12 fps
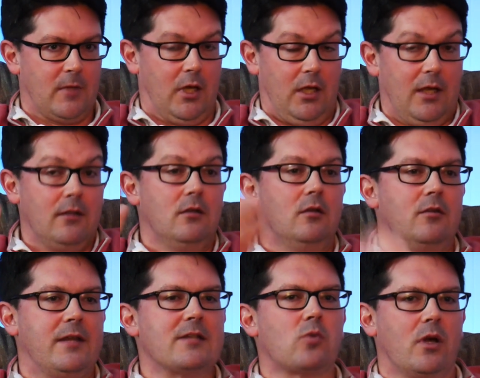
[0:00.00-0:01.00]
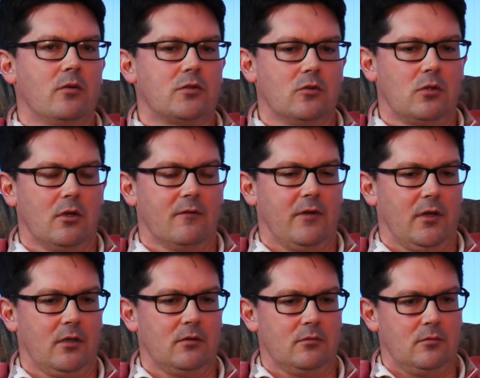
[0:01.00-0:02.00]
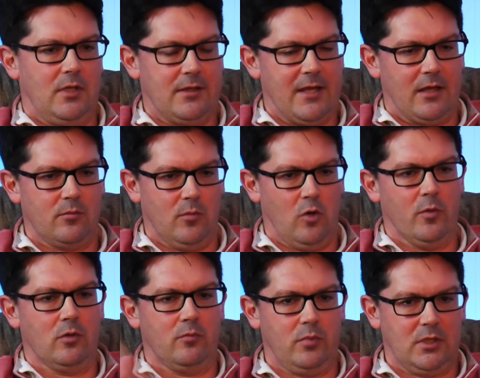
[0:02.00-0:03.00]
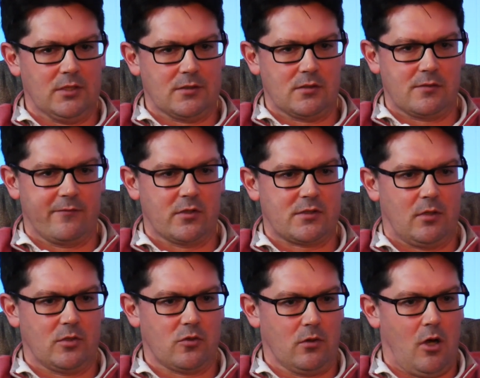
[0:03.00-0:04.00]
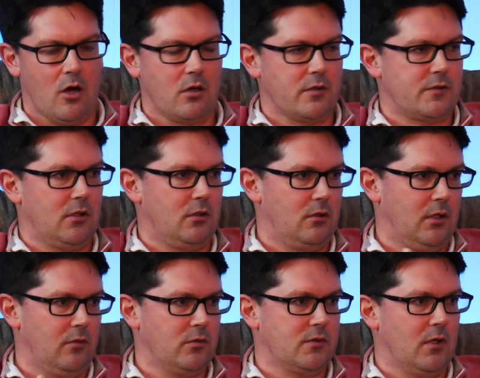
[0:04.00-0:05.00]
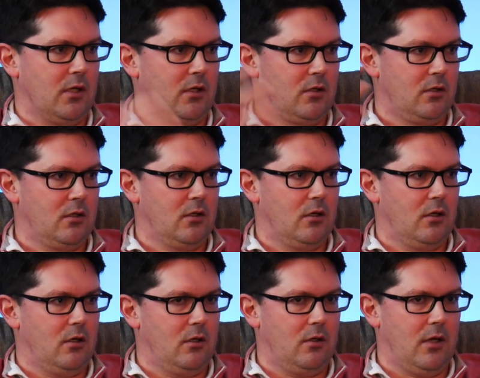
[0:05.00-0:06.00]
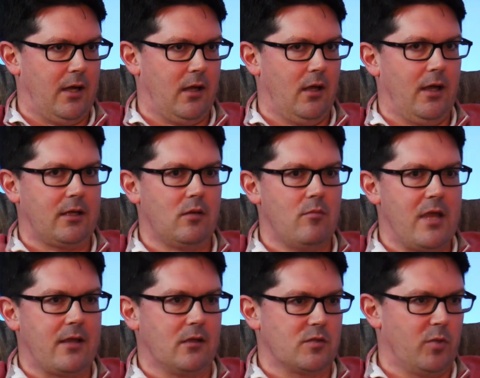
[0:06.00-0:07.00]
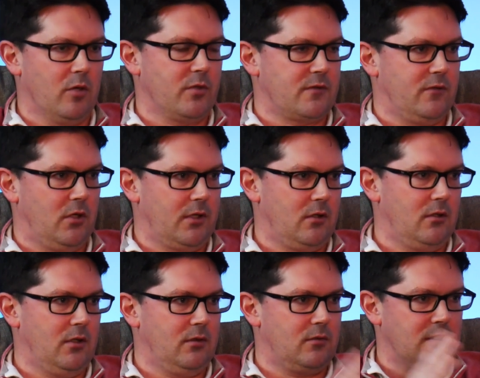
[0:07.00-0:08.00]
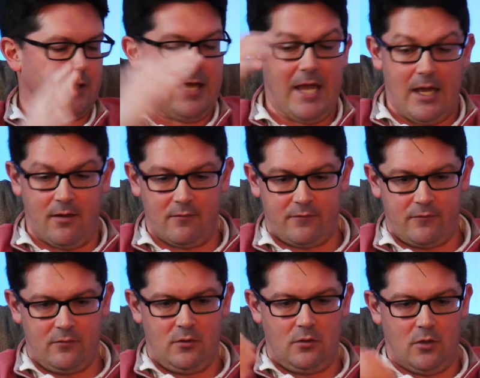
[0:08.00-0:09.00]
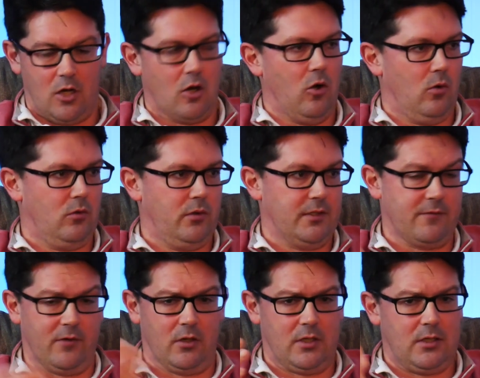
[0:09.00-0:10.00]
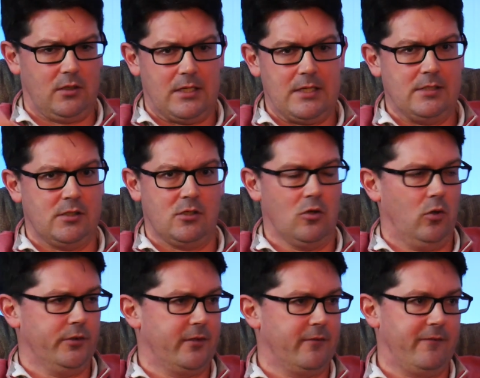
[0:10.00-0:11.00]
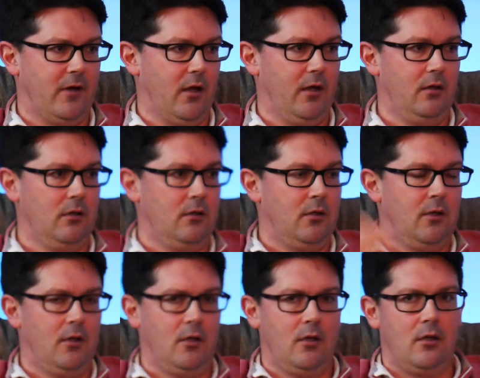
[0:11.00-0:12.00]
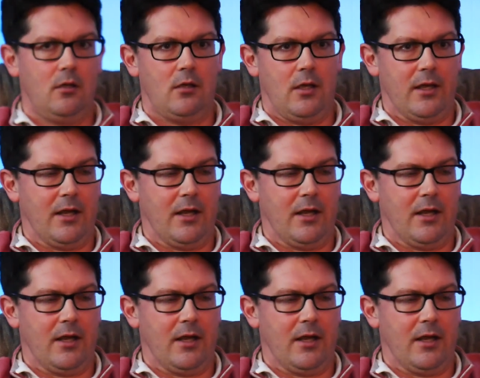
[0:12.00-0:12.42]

And that's why it was so clarifying in that moment, because it's the first time I sort of harnessed it and was like, I can make this purposeful because I have a goal. It's a very easy goal to define. And